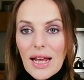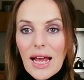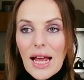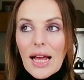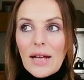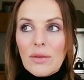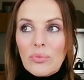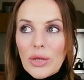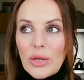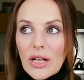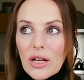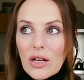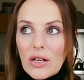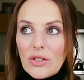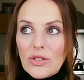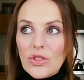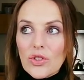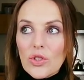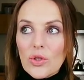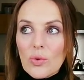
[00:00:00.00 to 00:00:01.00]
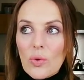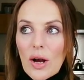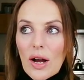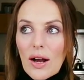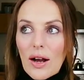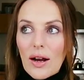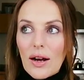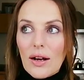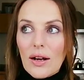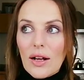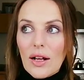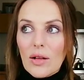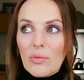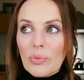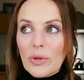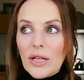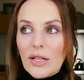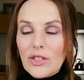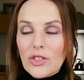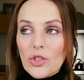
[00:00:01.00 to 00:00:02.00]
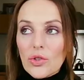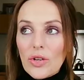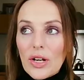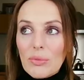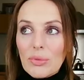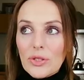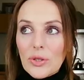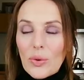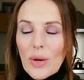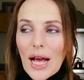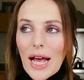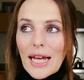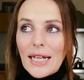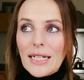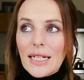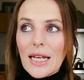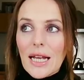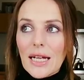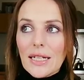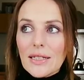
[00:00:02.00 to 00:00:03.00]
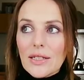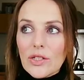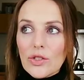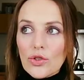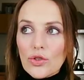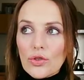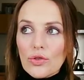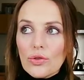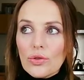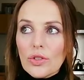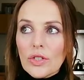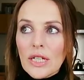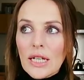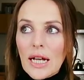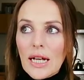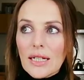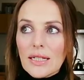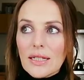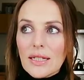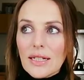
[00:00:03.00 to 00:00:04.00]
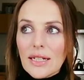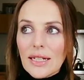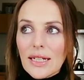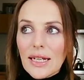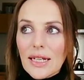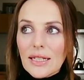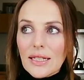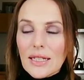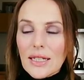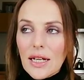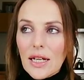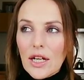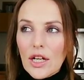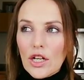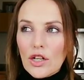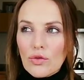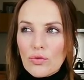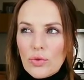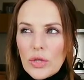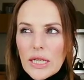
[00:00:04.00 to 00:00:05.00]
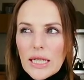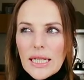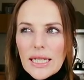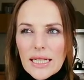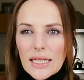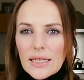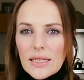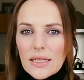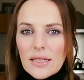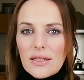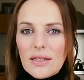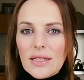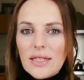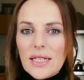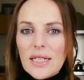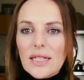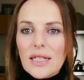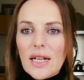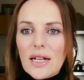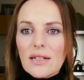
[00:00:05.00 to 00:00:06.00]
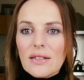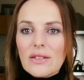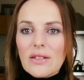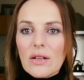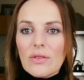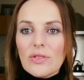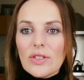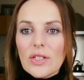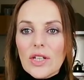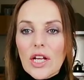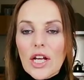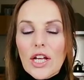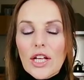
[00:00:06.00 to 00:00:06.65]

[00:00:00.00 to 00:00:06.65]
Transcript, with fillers: And because you're able to analyze it, scrutinize it, and get really into the details of it,